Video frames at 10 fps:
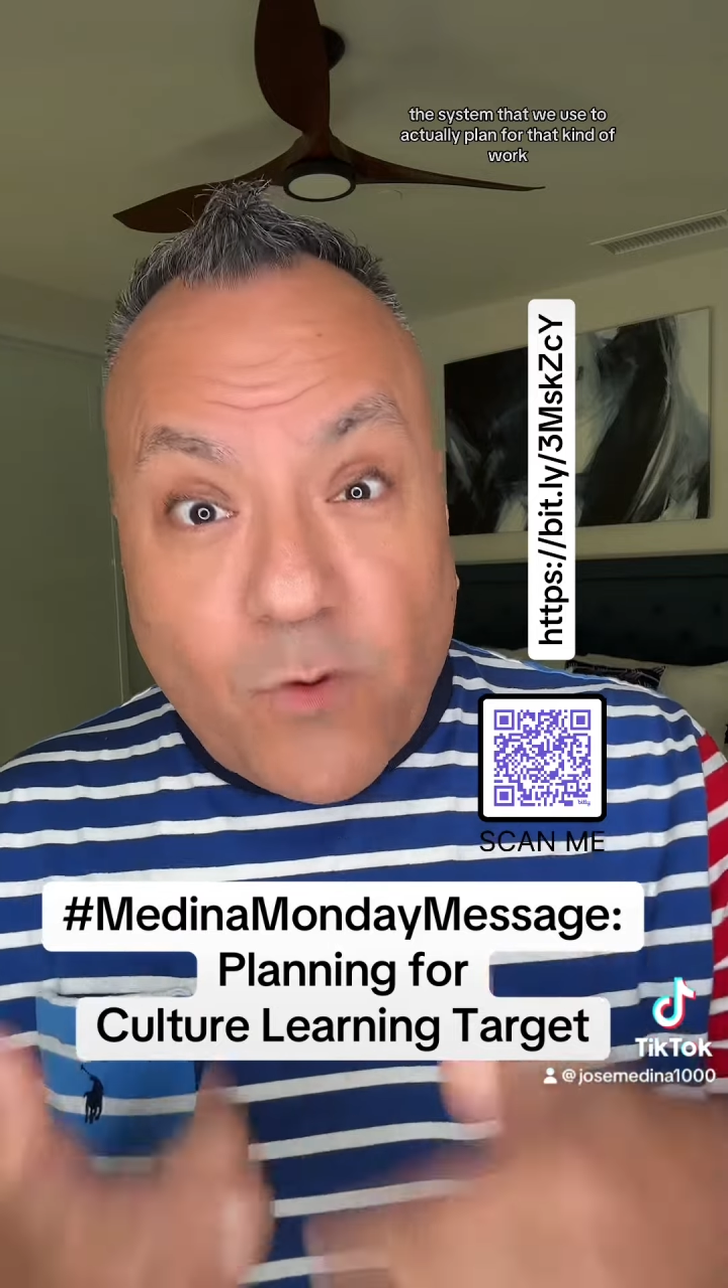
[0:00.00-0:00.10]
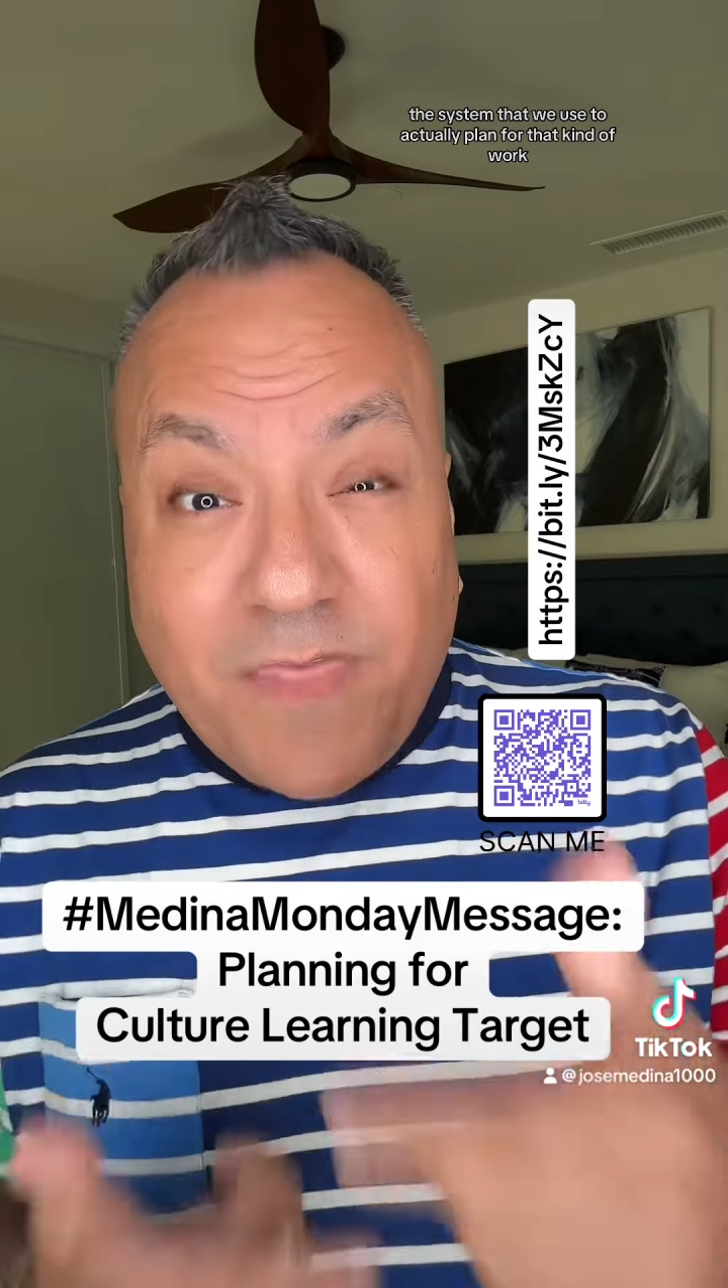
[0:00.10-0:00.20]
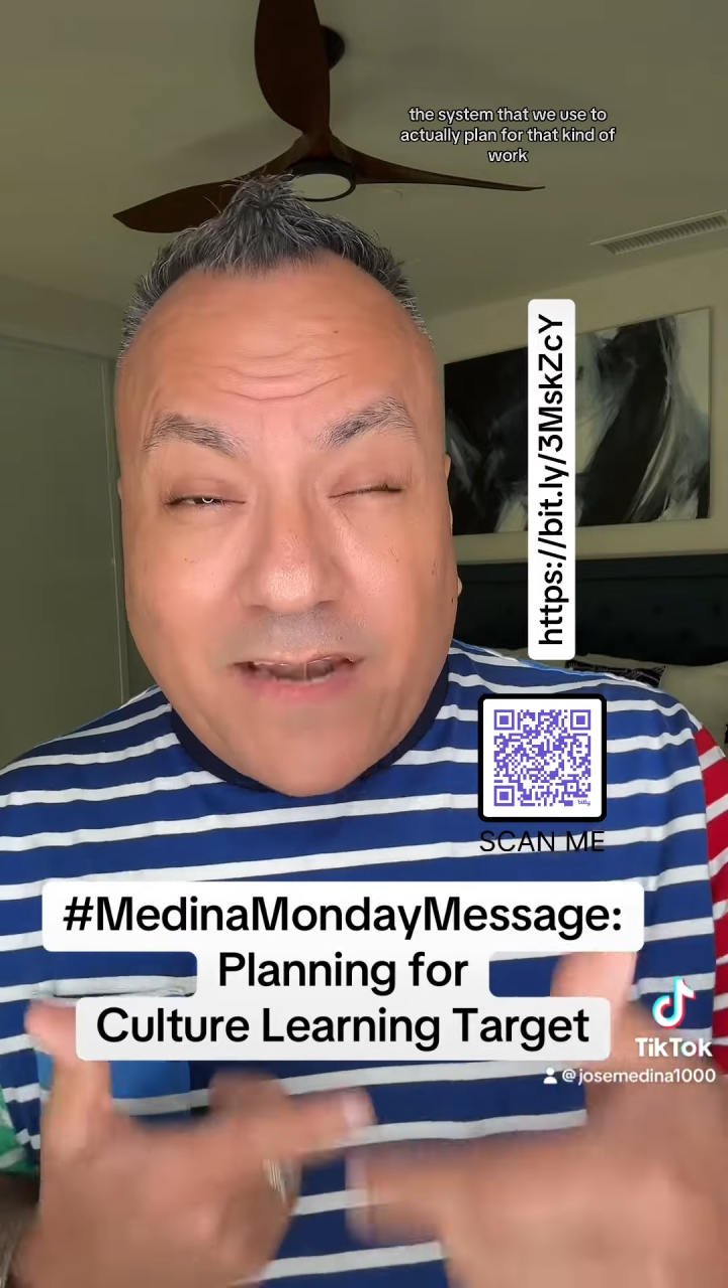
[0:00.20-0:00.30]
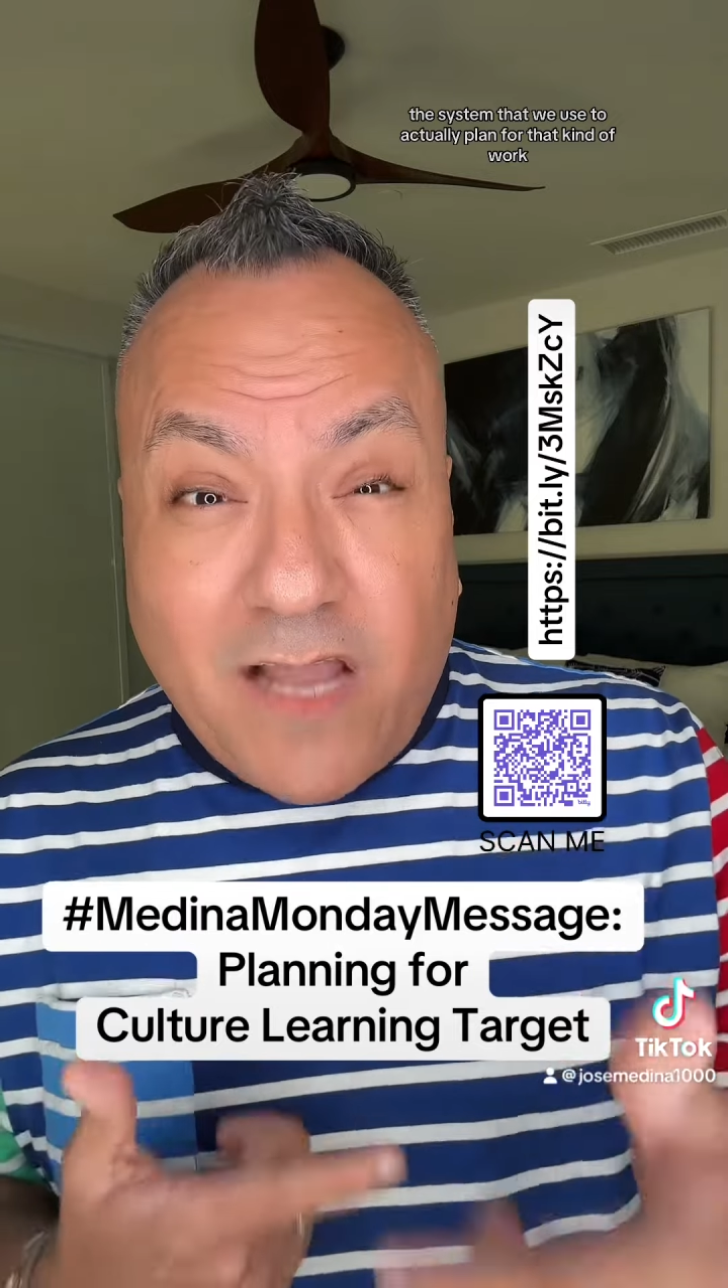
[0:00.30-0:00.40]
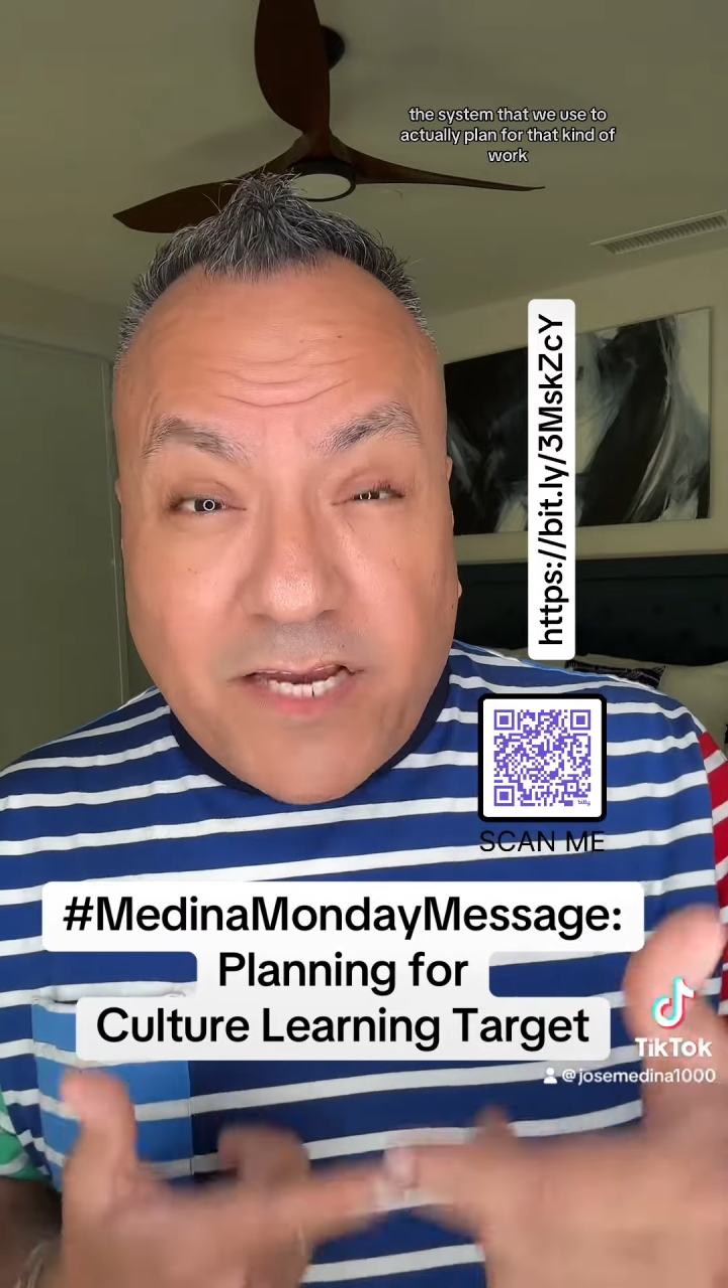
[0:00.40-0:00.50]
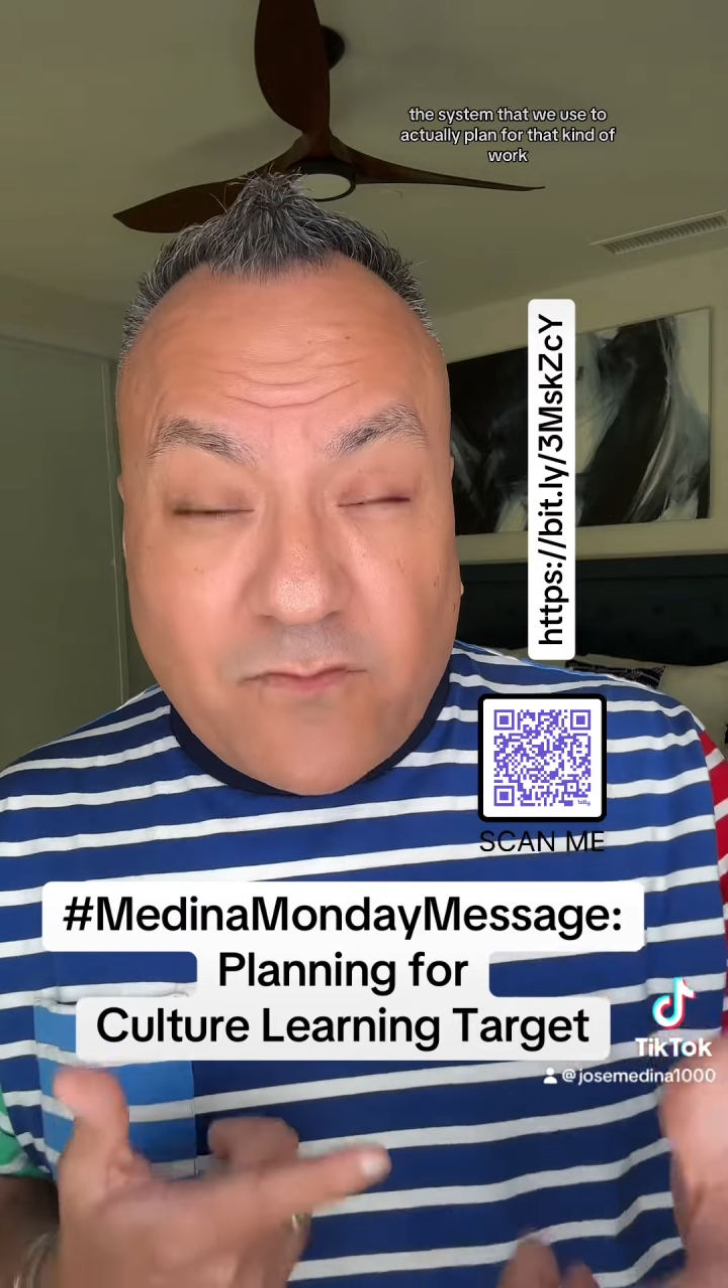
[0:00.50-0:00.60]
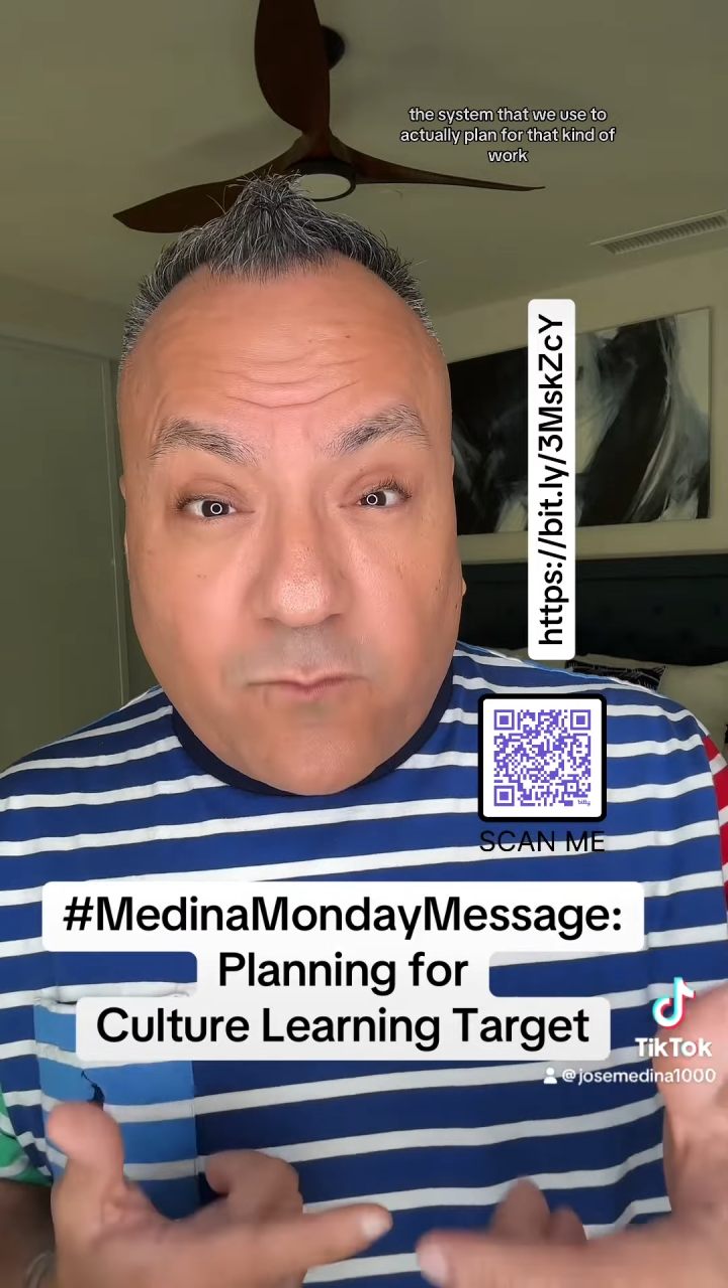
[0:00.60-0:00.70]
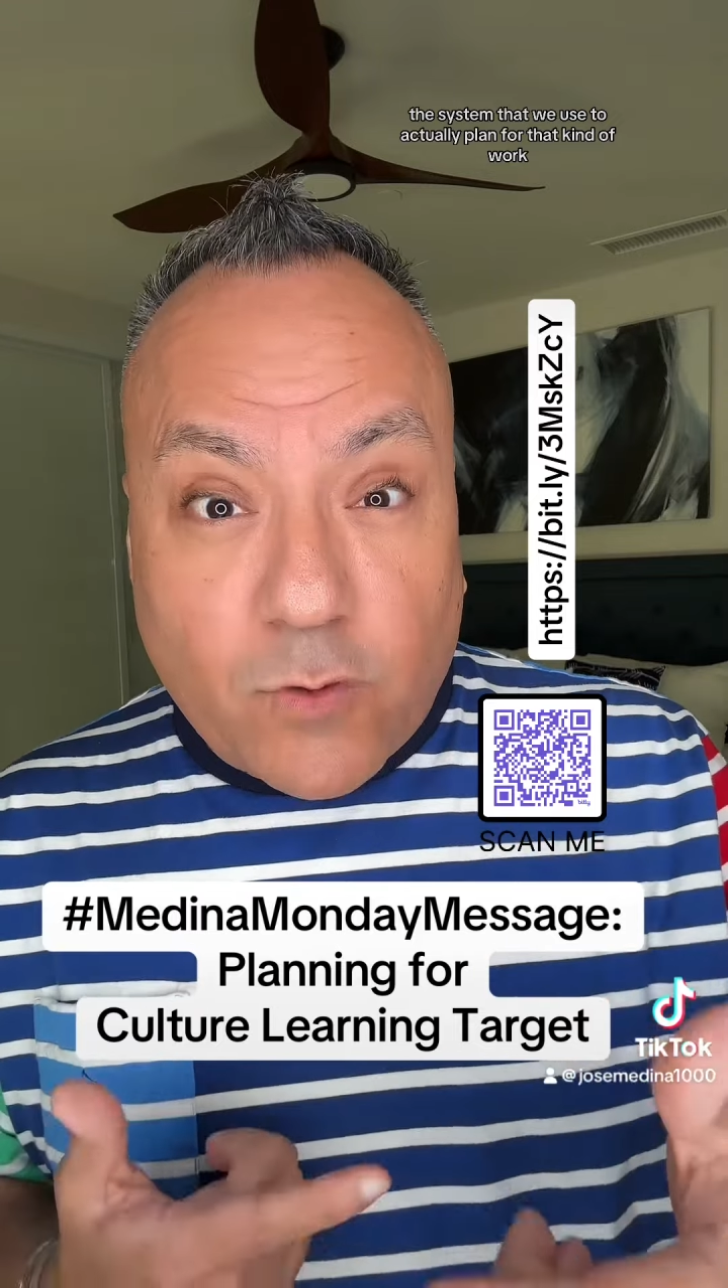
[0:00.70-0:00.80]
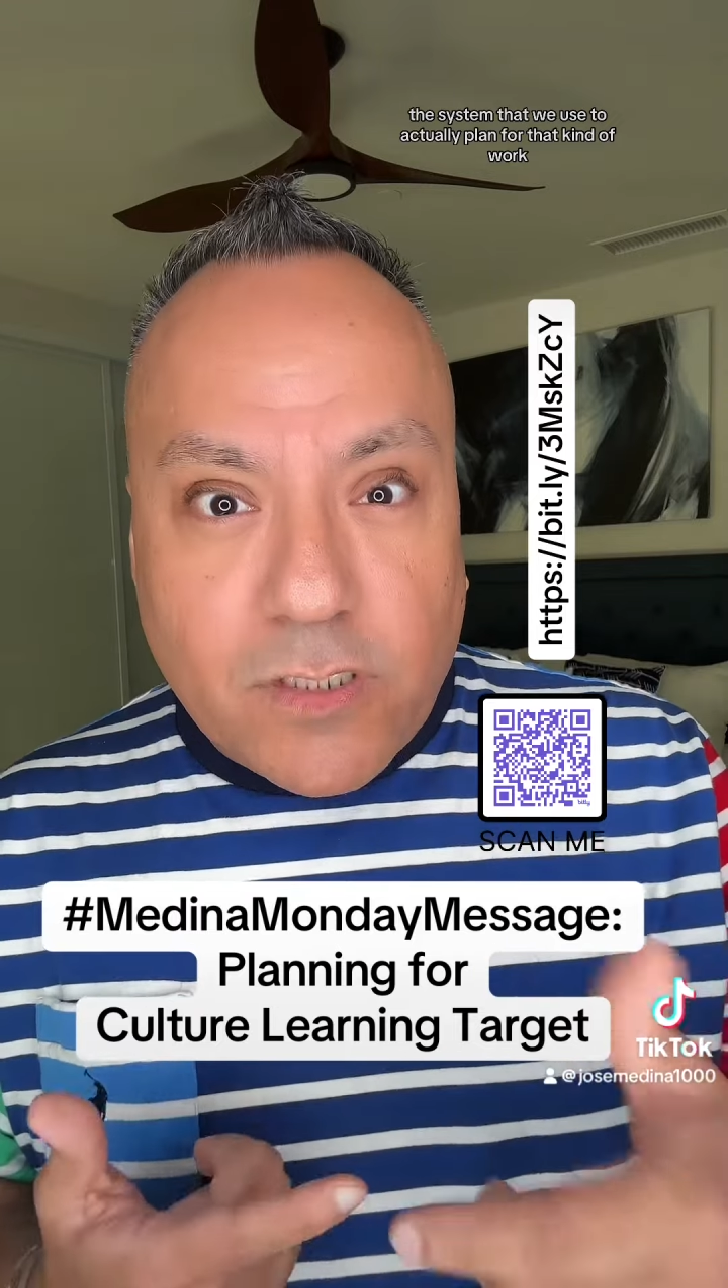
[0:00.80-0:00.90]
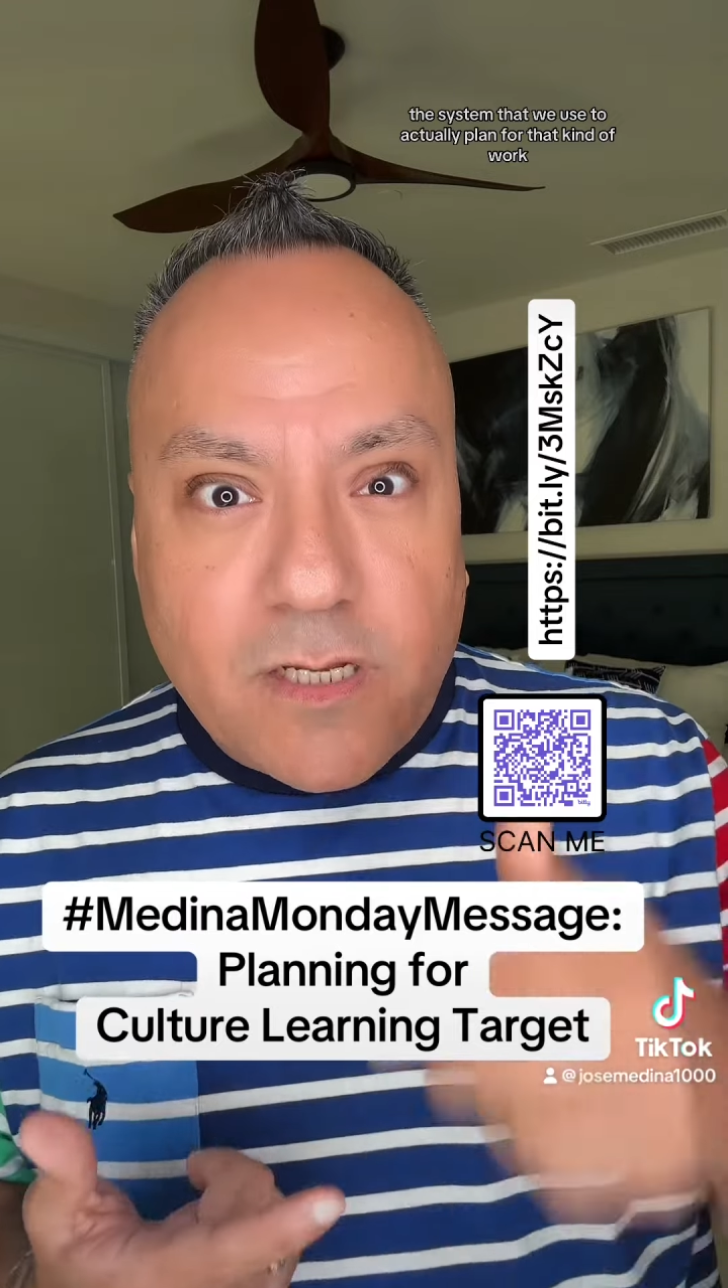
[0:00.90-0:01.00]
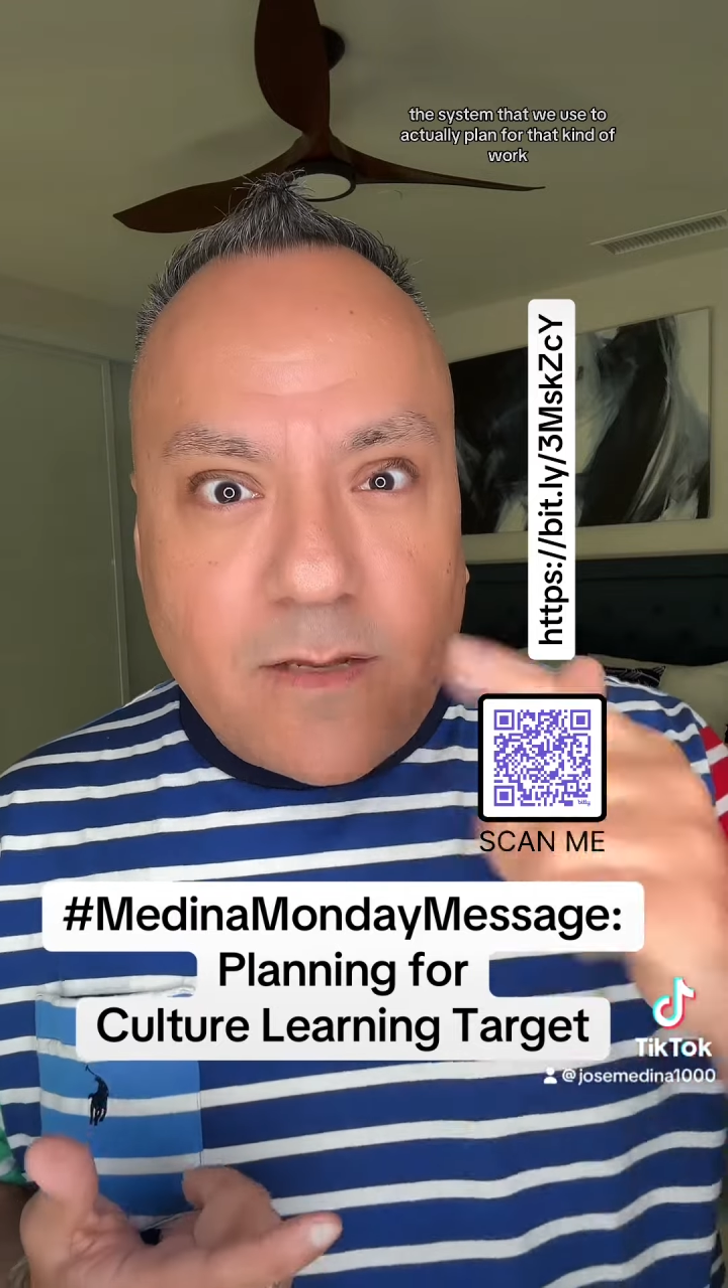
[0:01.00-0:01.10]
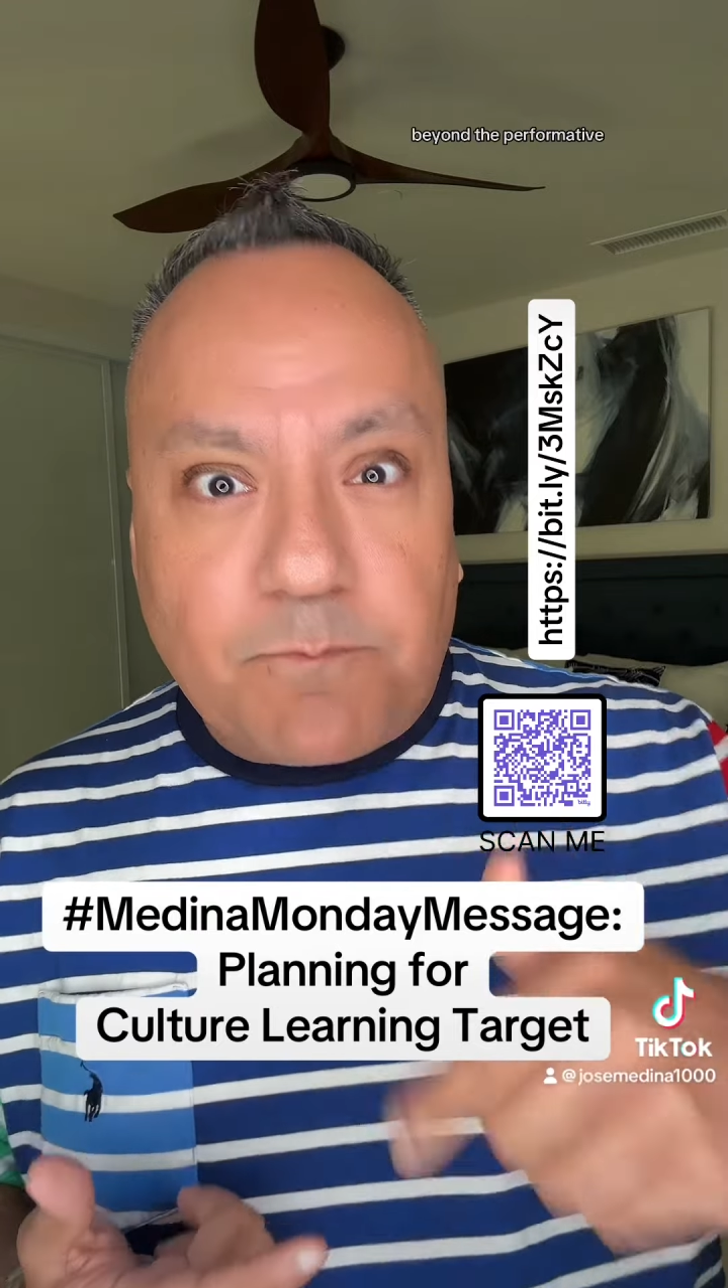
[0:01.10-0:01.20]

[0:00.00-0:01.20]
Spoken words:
that kind of work